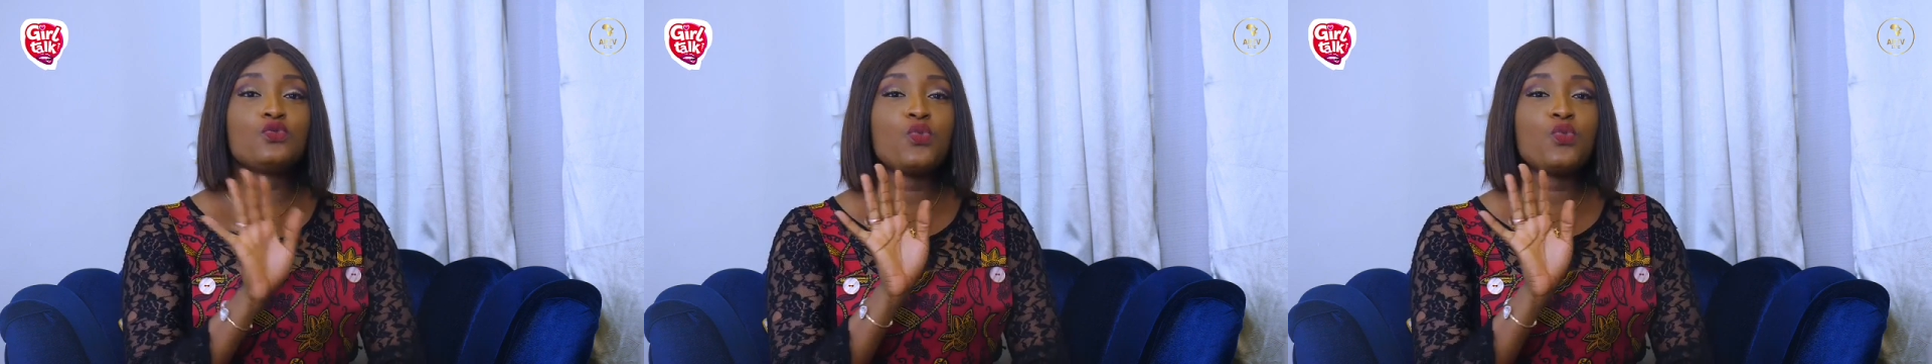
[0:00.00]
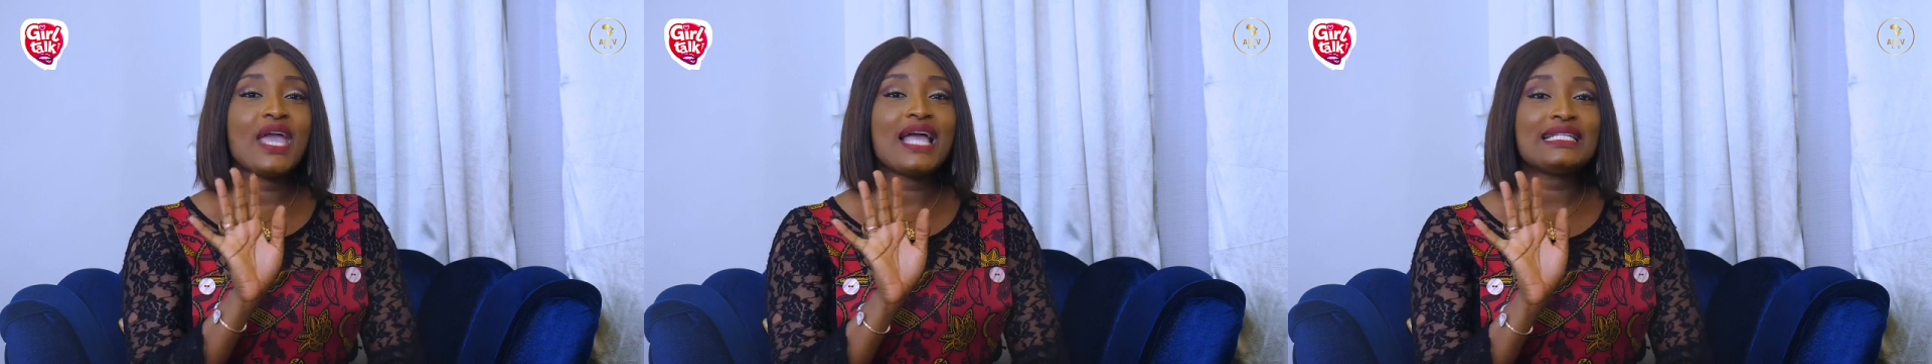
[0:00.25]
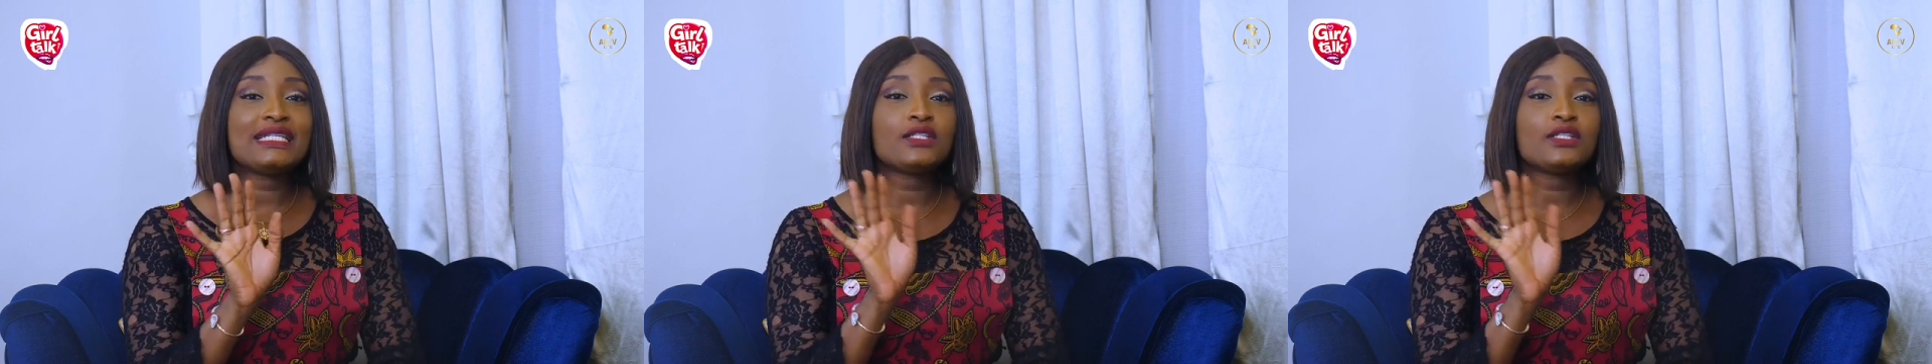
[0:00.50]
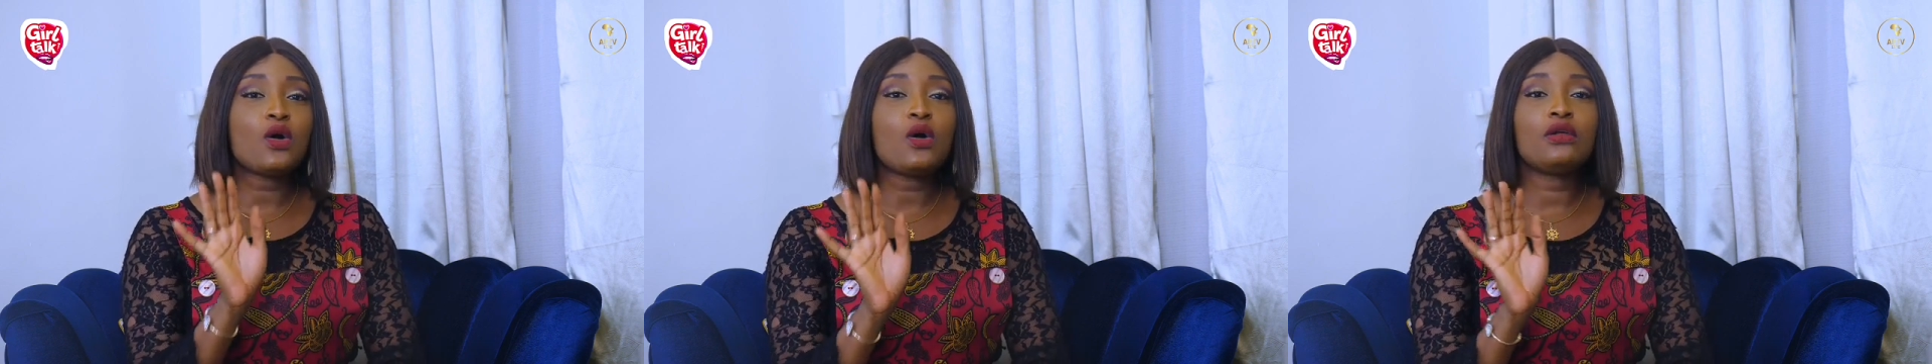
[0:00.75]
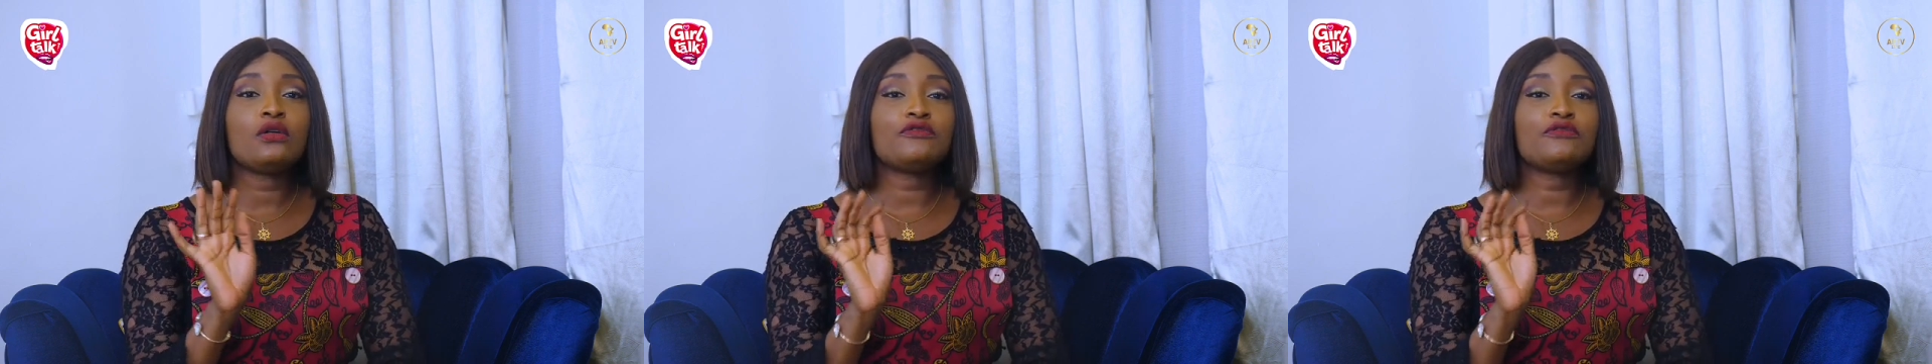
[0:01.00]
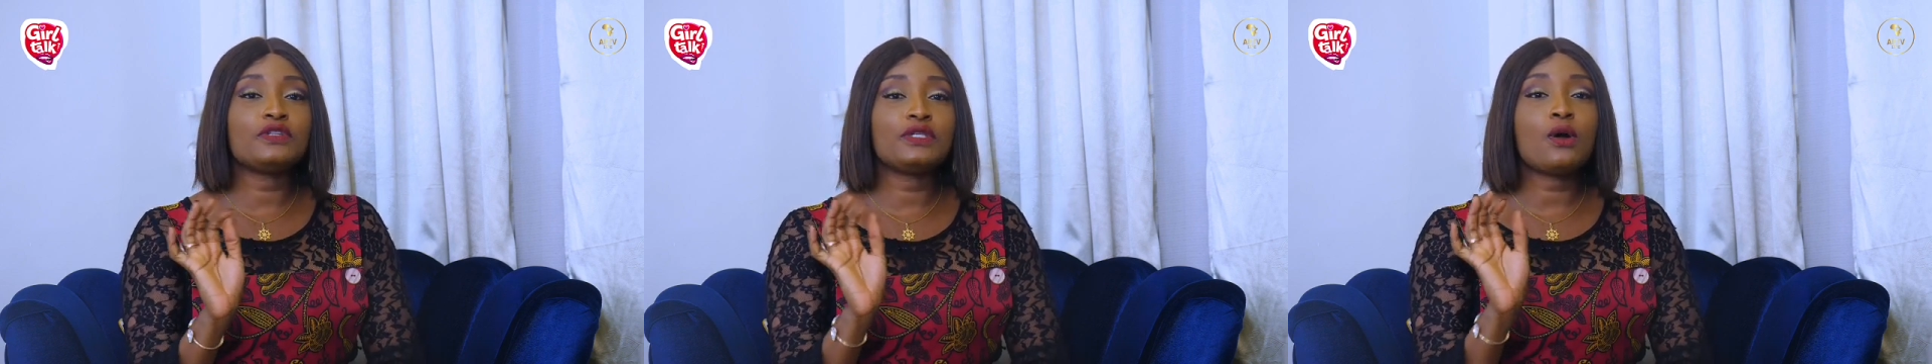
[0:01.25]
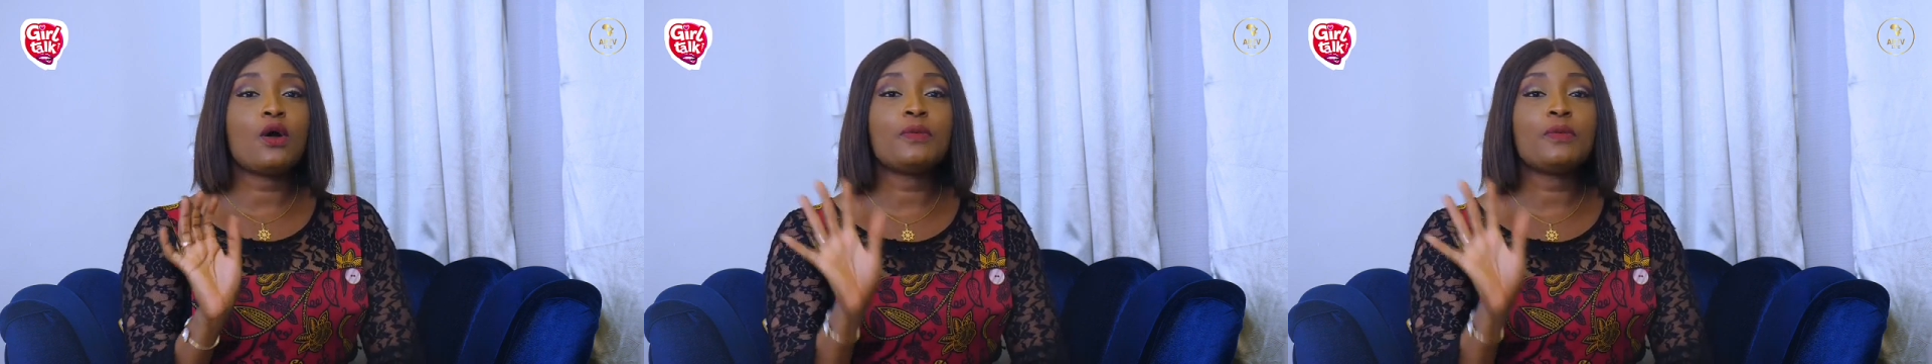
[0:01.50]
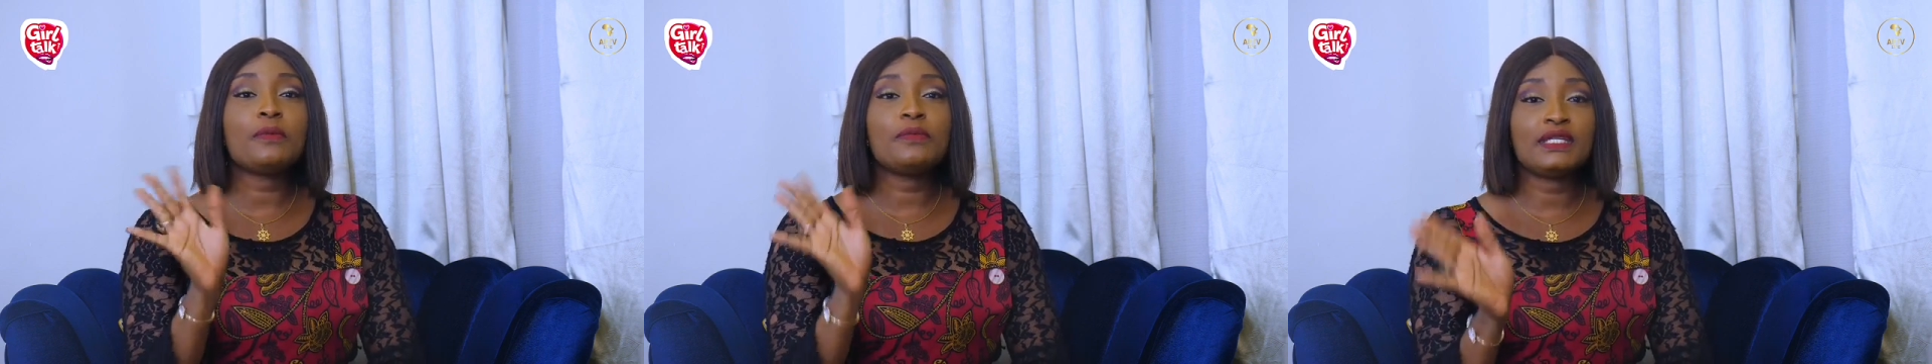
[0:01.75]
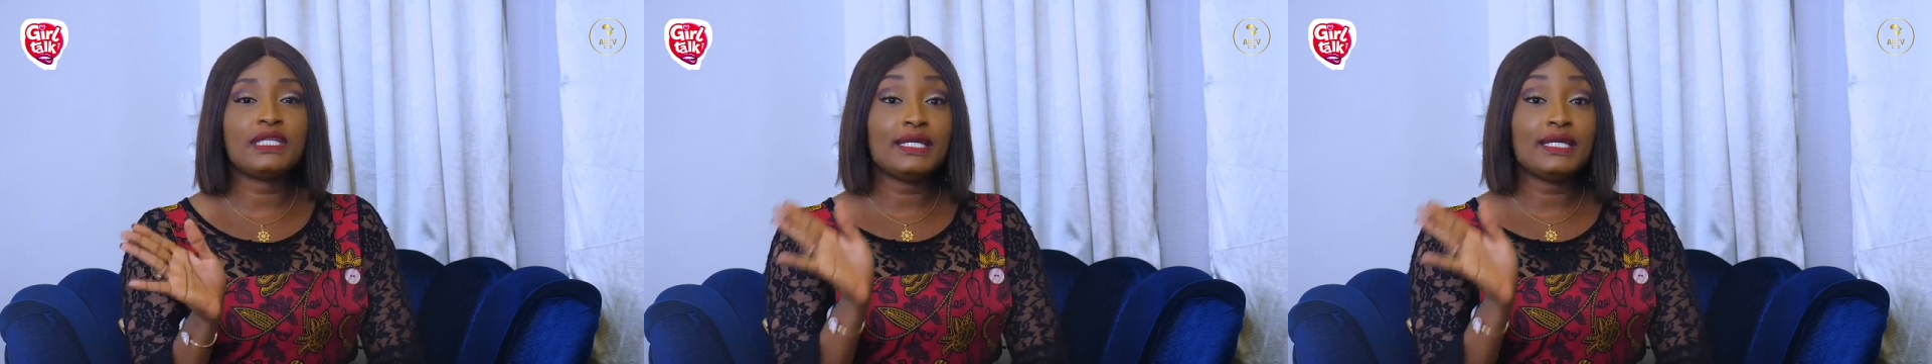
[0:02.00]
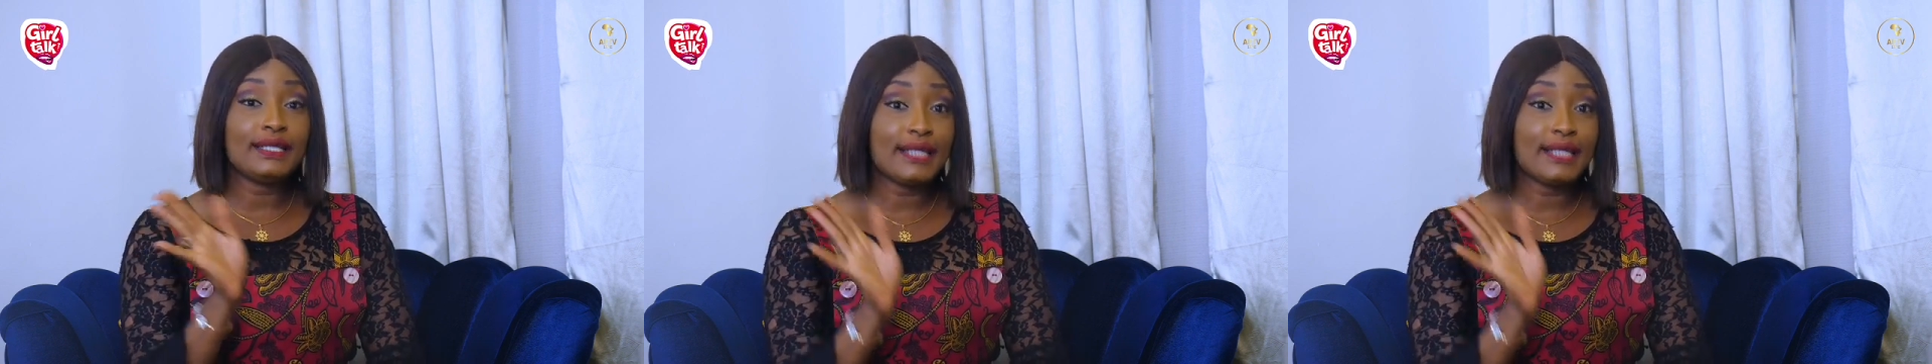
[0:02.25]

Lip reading: wear this color for the upper body